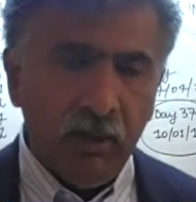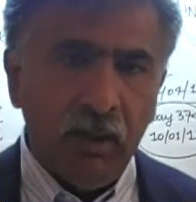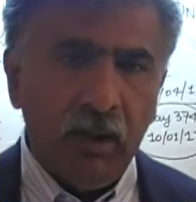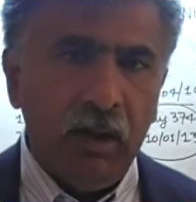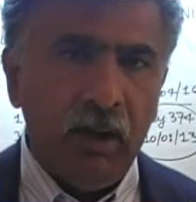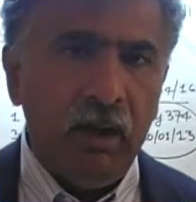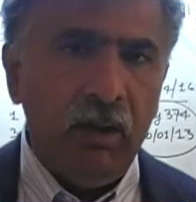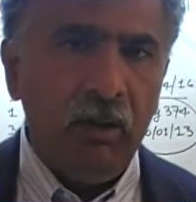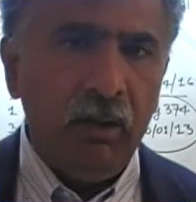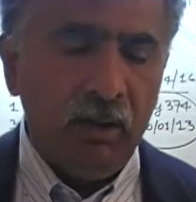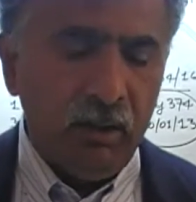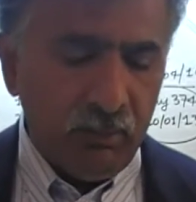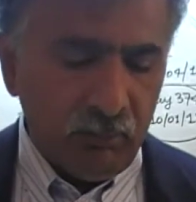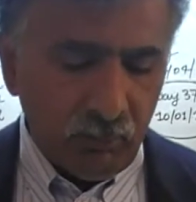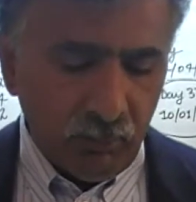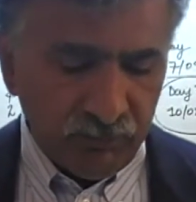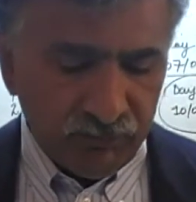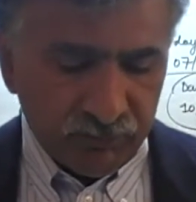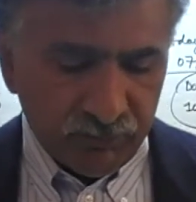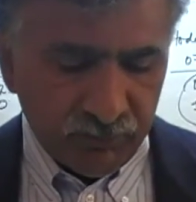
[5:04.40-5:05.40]
how,
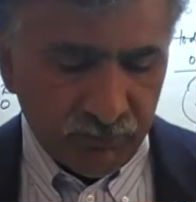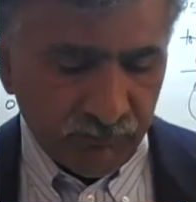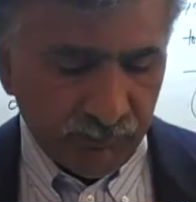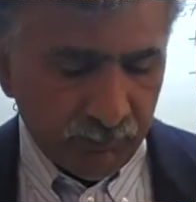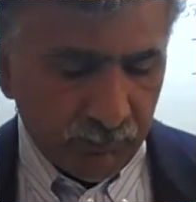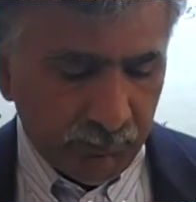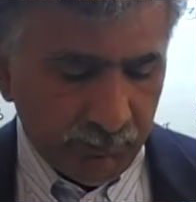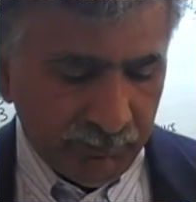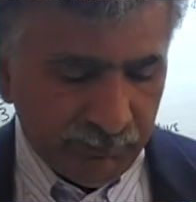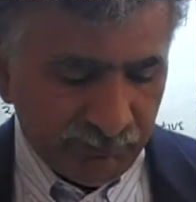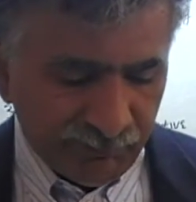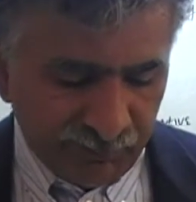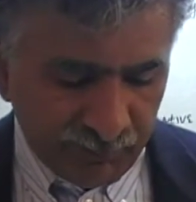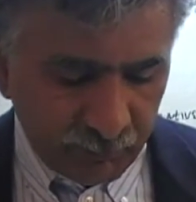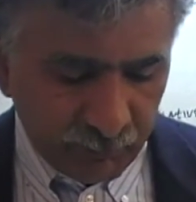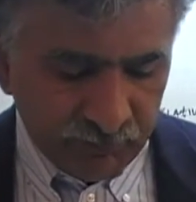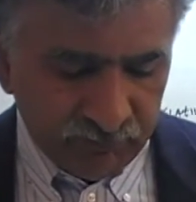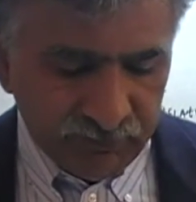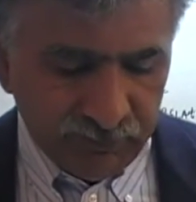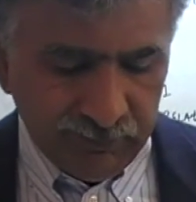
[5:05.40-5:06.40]
what's the difference between
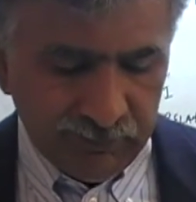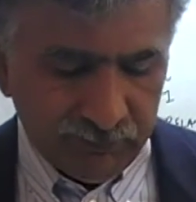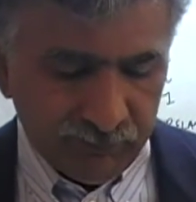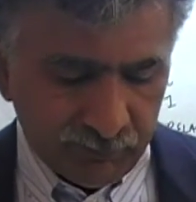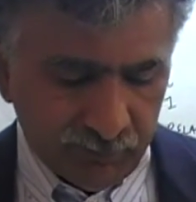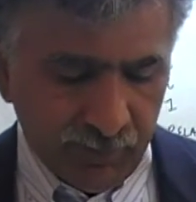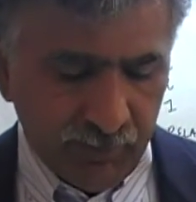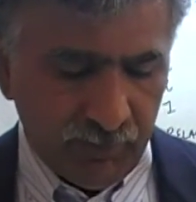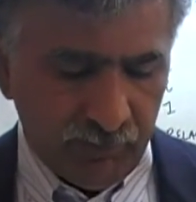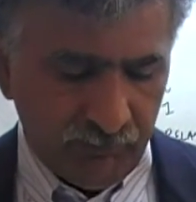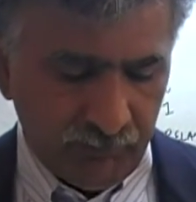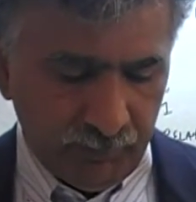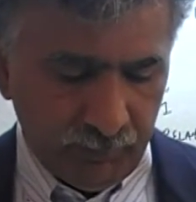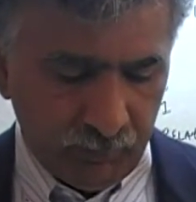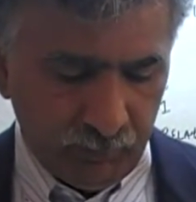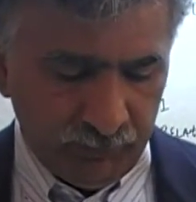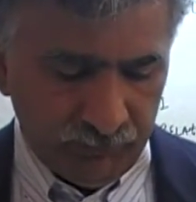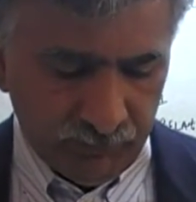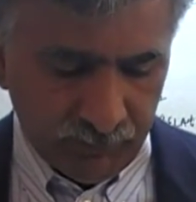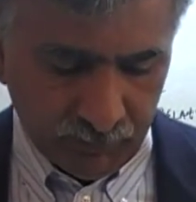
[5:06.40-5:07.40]
frequency and relative
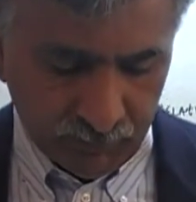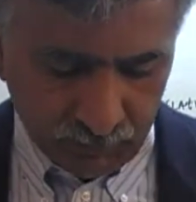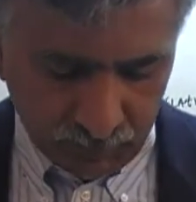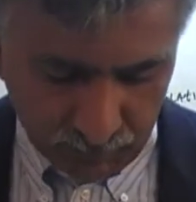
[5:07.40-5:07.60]
frequency?